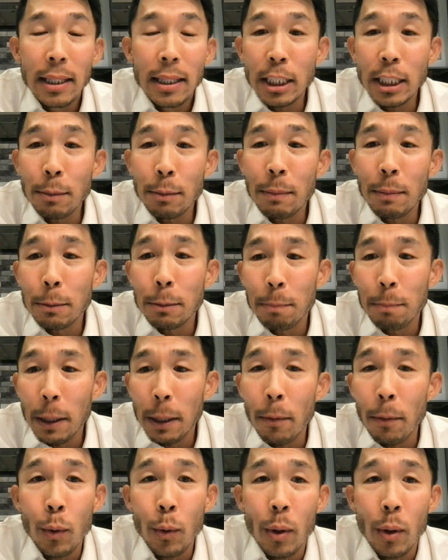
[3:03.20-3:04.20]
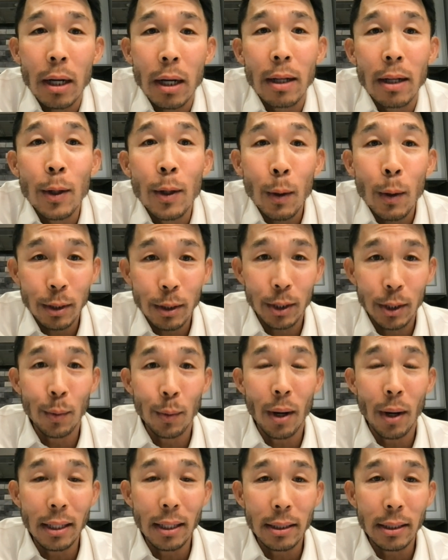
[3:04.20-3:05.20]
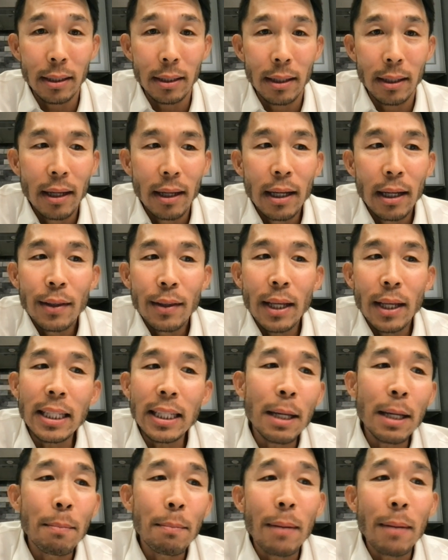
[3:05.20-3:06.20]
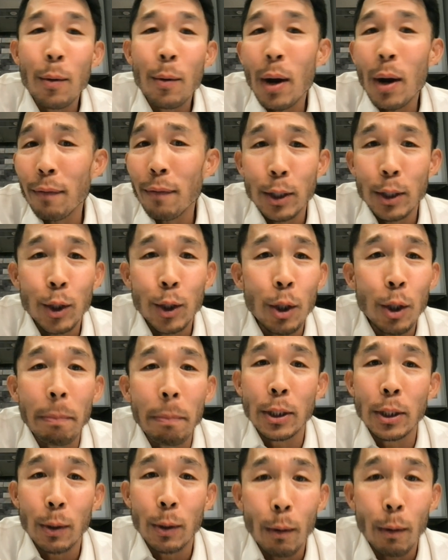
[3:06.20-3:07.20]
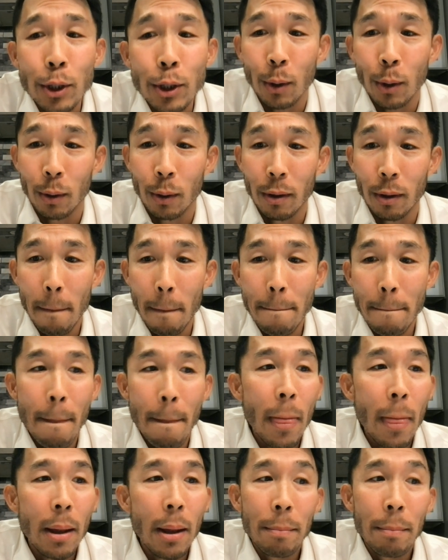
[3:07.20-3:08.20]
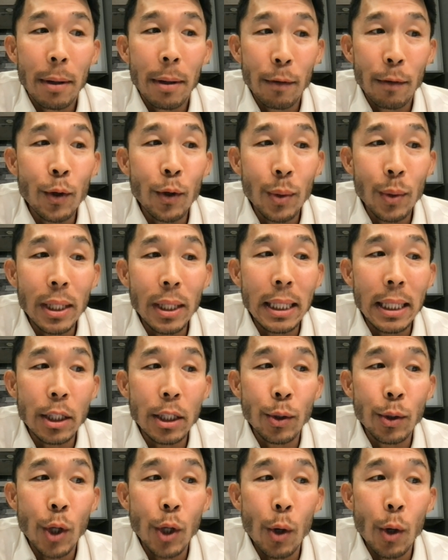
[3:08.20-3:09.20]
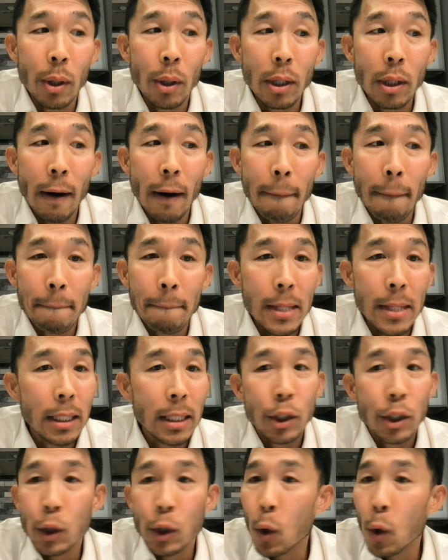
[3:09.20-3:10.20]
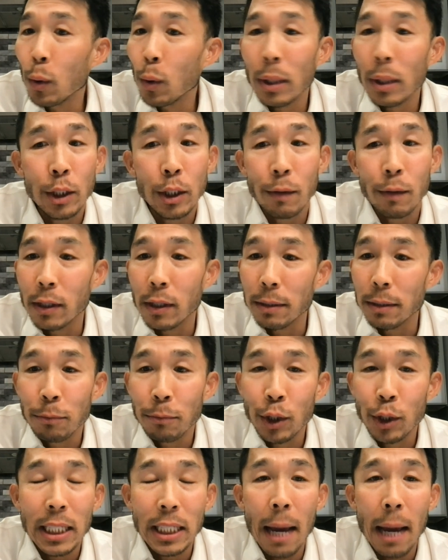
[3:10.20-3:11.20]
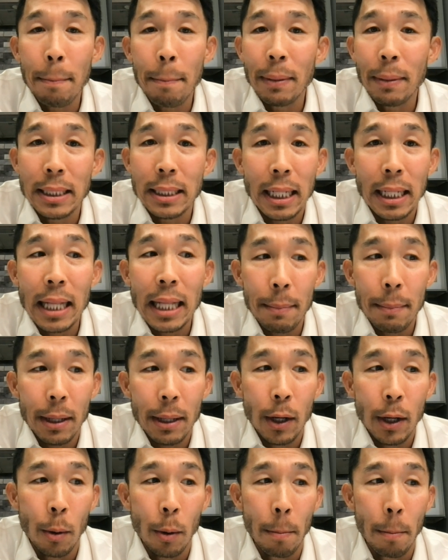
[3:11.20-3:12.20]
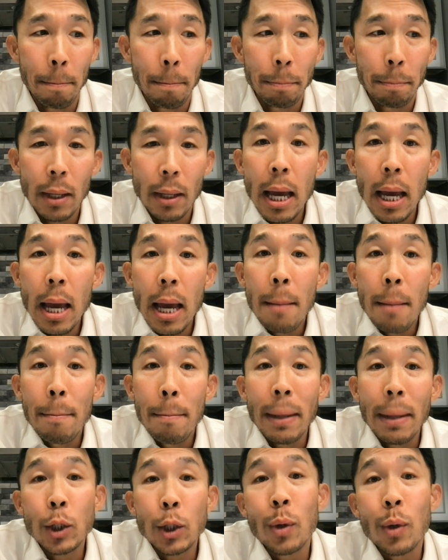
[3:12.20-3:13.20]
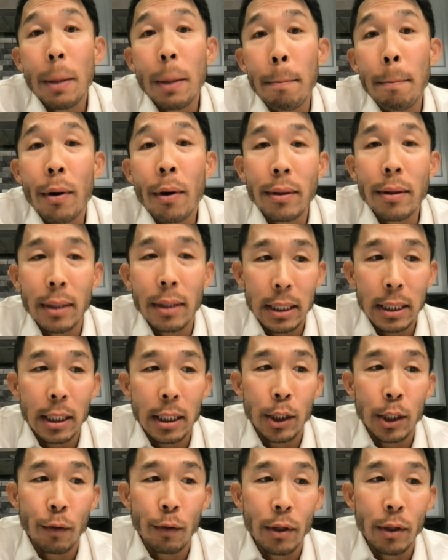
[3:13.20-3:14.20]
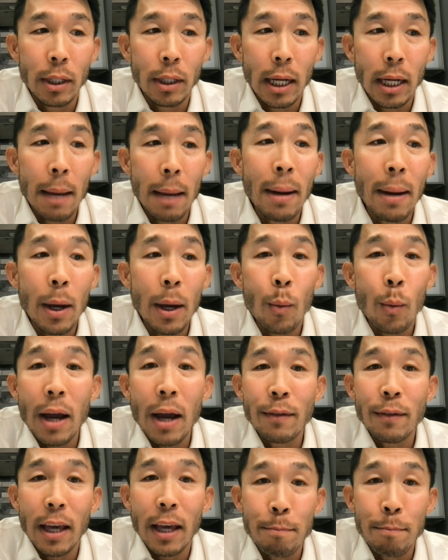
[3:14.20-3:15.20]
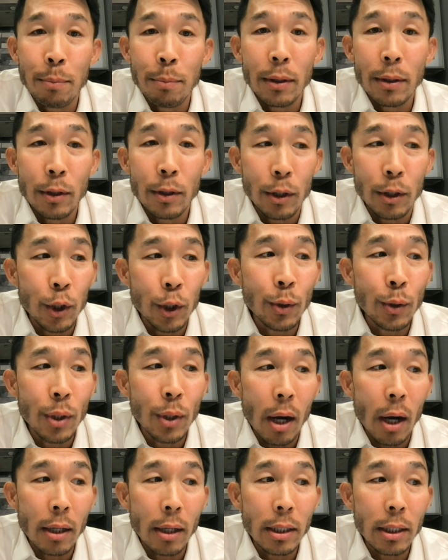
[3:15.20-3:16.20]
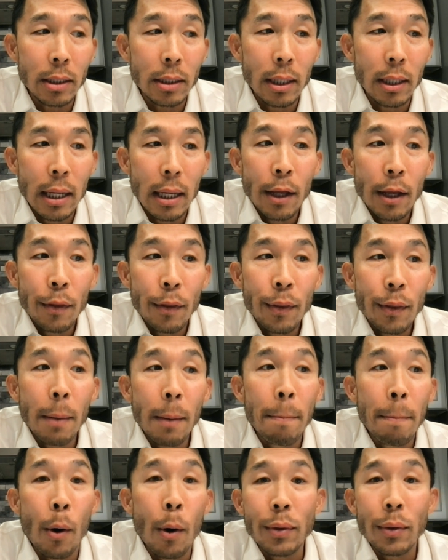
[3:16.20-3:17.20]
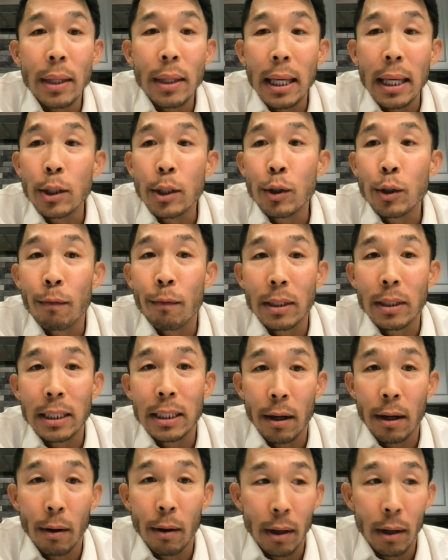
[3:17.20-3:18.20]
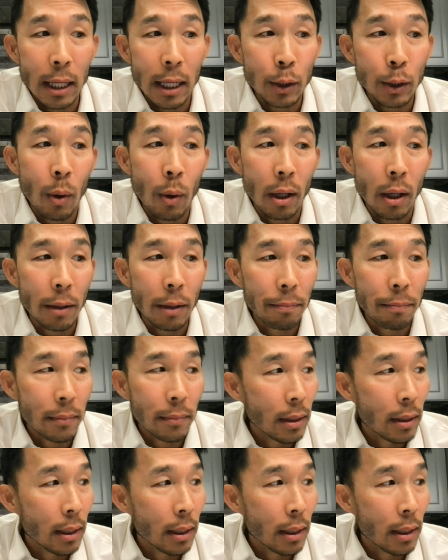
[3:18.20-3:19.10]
This means people who are close to us, they think that my wife is super social. But if you really get to know her, total introvert. She's happy as a clam at home. My twin brother is an introvert, and my wife gave birth to two daughters they're both introverts all, as well.